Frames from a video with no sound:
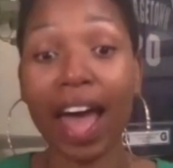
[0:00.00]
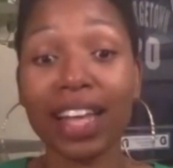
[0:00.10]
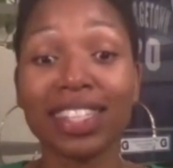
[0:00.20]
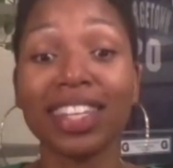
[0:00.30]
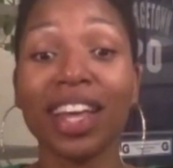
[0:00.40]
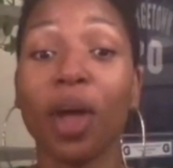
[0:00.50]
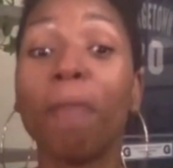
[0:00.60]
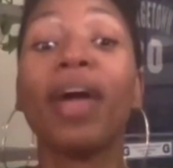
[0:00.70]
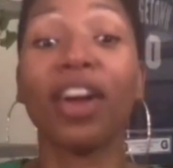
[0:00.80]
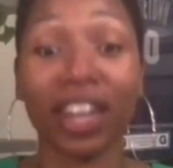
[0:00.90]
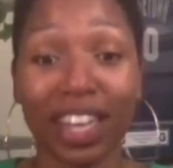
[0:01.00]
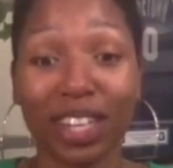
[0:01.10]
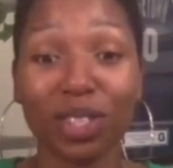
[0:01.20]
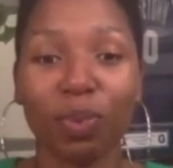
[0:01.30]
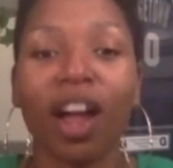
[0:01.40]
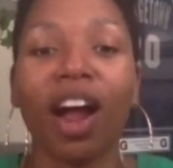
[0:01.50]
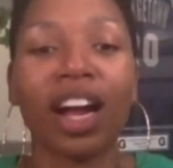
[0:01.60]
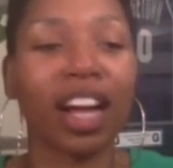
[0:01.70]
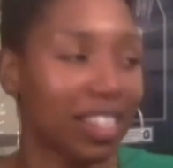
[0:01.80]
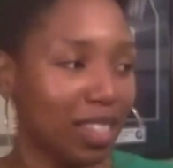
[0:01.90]
As Americans, we are
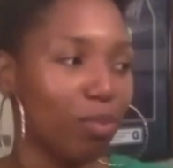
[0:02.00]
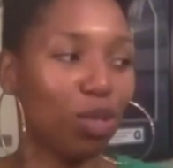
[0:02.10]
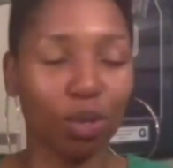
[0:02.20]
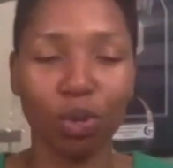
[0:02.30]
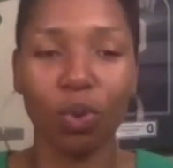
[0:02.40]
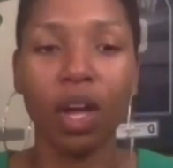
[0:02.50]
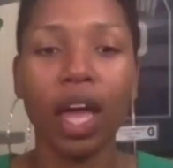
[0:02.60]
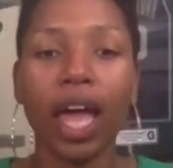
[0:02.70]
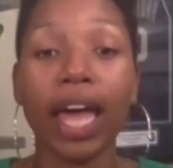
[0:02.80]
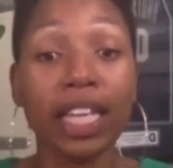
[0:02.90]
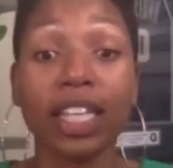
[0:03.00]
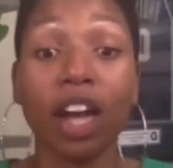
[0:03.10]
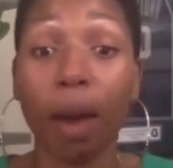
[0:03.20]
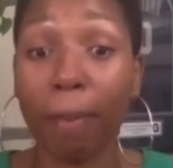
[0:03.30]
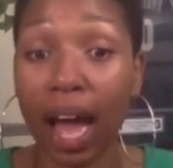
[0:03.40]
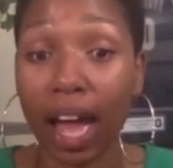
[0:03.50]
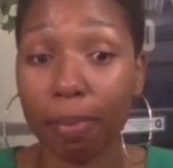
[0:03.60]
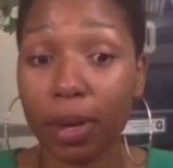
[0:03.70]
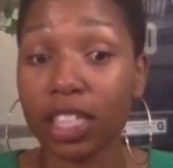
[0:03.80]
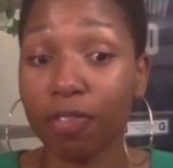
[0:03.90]
accustomed to, at least in our mind,
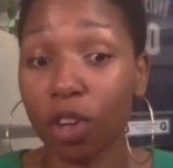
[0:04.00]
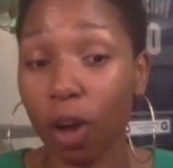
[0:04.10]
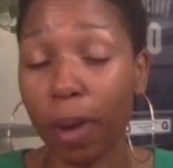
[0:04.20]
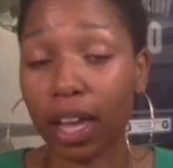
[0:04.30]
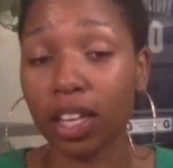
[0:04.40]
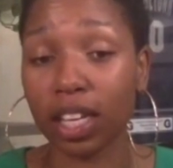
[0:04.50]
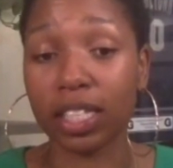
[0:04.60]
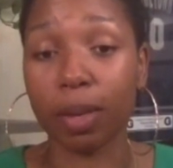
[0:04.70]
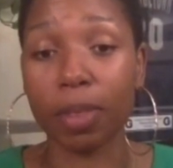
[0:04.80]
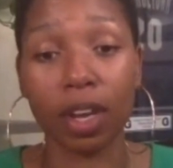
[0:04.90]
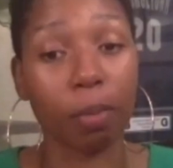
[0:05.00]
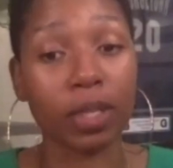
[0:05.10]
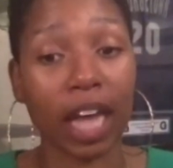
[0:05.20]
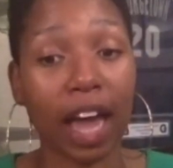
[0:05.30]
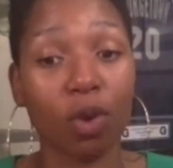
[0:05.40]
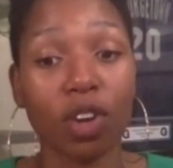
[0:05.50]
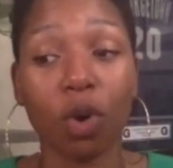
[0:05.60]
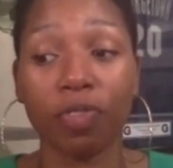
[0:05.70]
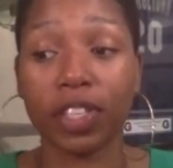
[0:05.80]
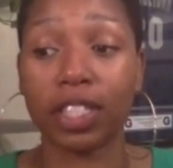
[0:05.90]
because if you go back and look at some of the numbers, I don't
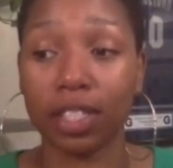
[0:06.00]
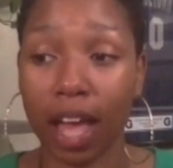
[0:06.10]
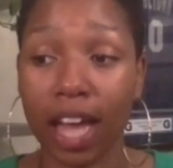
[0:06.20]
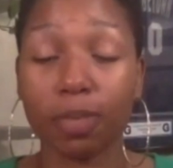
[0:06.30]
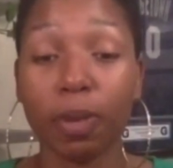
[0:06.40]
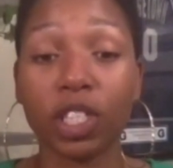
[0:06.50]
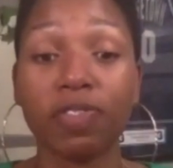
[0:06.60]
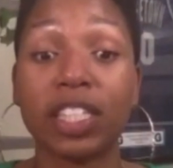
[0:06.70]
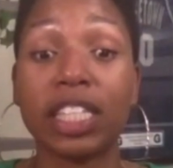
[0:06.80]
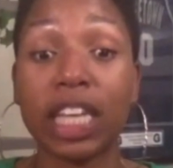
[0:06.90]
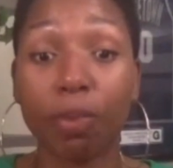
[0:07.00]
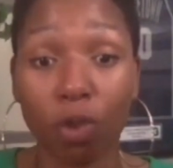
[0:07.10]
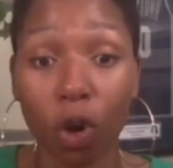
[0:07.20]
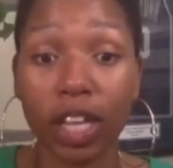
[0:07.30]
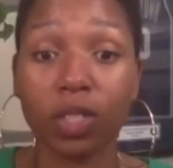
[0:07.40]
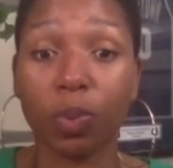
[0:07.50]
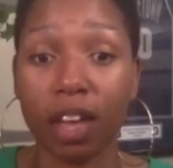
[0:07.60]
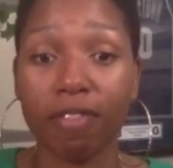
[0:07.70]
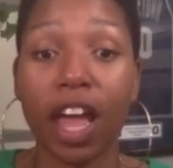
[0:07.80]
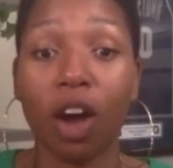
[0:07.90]
know if it's as much of a steamroll as we
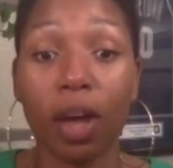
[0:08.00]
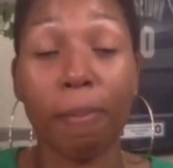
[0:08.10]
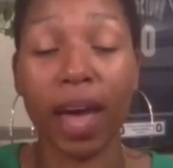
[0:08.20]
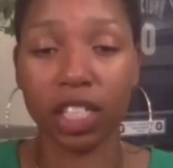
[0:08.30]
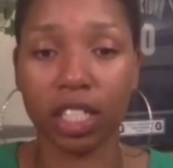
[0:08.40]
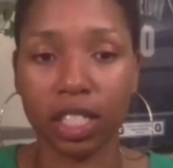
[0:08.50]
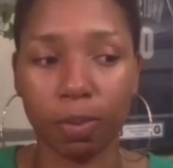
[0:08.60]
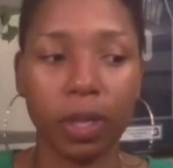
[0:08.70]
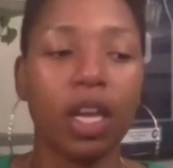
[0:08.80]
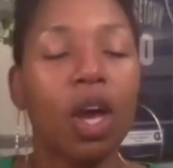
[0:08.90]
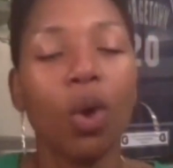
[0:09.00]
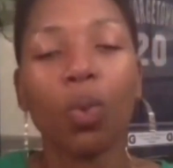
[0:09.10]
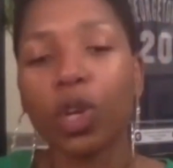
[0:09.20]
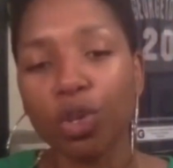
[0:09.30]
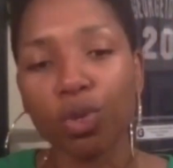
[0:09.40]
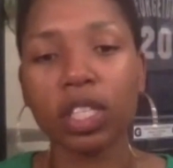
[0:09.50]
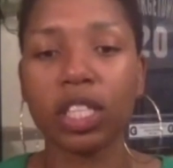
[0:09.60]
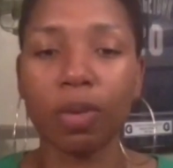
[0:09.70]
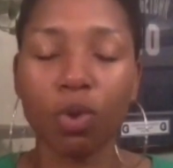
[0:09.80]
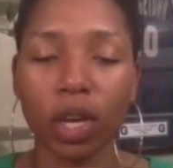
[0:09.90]
have now imagined it to be. We're used to
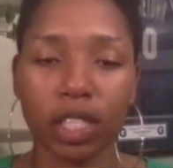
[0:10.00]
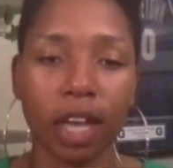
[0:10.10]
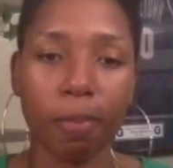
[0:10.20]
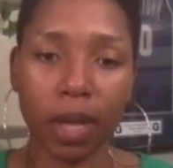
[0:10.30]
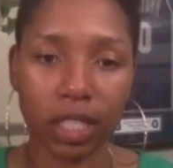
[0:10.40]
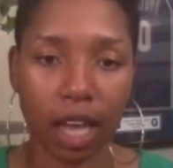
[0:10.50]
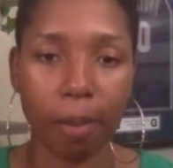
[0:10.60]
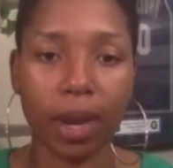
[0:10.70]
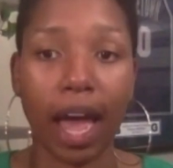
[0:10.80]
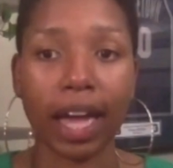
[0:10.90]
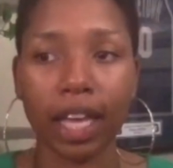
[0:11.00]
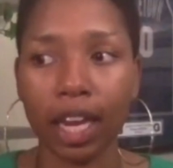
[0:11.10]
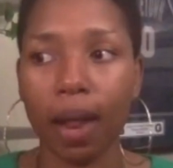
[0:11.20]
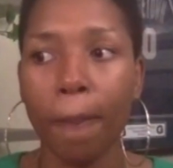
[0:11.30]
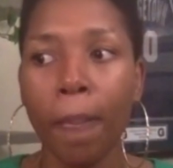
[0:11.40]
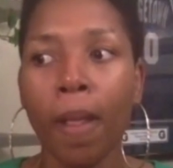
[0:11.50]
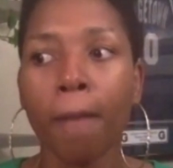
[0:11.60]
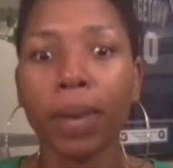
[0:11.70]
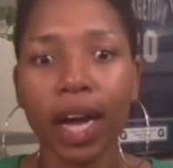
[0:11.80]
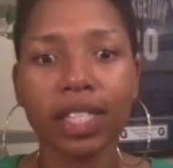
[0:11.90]
Team USA being dominant. I get it.
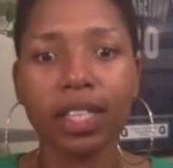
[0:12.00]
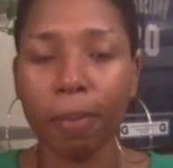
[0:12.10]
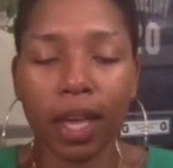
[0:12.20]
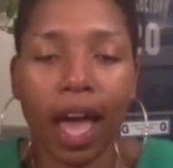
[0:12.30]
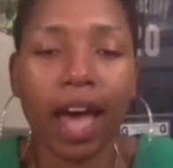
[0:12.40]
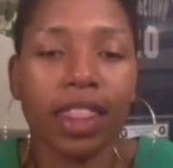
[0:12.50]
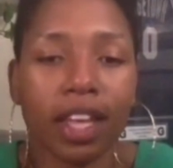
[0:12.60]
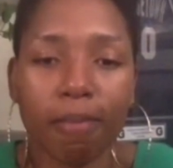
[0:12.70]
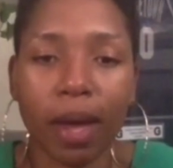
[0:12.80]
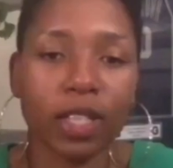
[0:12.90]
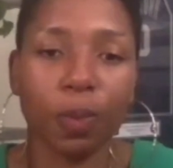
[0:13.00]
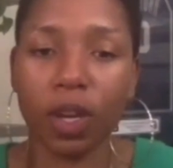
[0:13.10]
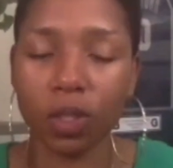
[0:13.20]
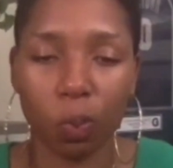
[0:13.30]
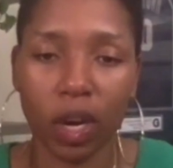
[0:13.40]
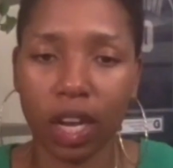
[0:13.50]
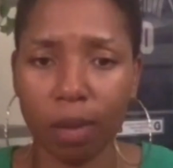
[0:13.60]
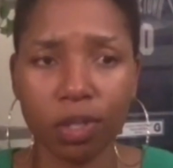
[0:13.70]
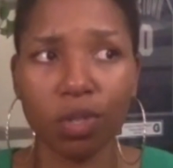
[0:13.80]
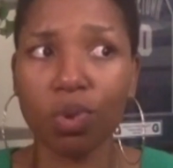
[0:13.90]
But to me, I think of my experience when it
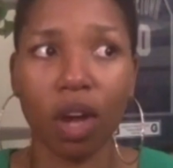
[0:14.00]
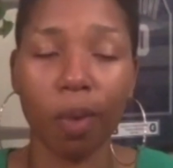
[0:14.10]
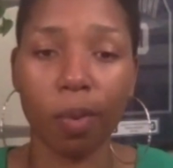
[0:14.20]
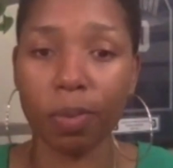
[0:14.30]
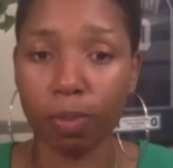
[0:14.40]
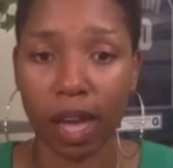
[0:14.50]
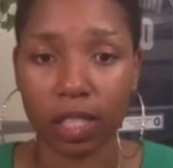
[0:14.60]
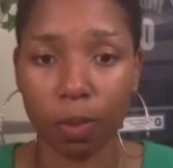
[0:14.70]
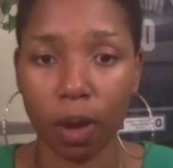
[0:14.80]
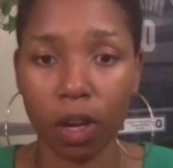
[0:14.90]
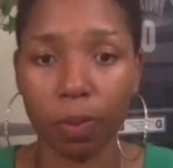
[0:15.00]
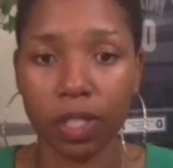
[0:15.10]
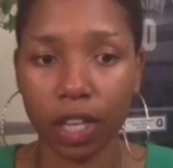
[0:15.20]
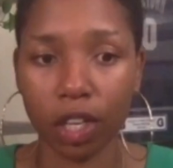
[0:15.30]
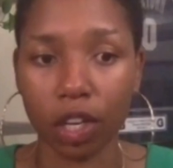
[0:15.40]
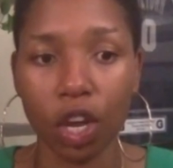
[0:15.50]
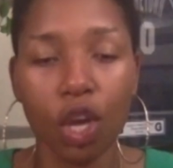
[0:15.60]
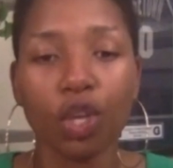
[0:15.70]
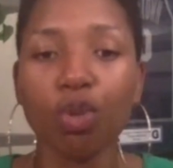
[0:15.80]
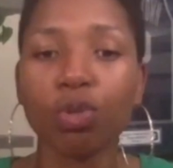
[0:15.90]
comes to UConn women's basketball in particular,
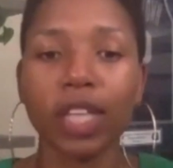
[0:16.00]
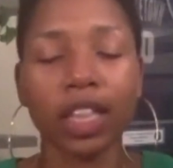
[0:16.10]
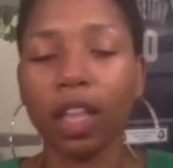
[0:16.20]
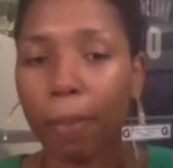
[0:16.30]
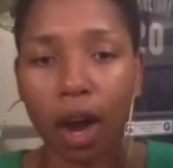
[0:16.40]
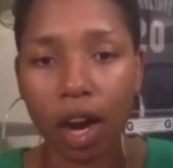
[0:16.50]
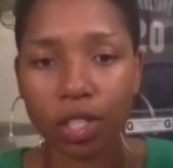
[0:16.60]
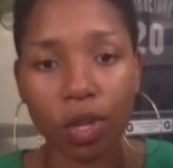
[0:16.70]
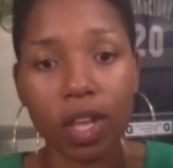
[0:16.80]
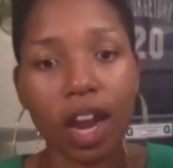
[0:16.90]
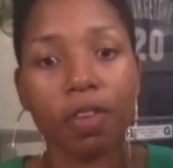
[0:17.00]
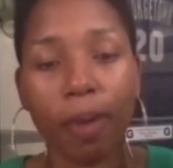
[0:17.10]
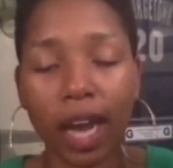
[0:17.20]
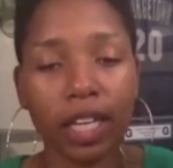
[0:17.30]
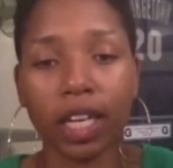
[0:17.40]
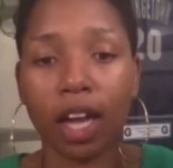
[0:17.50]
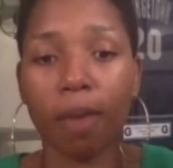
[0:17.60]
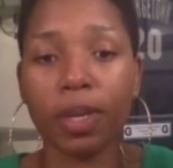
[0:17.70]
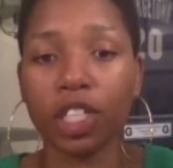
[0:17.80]
you set the bar so that everybody can come and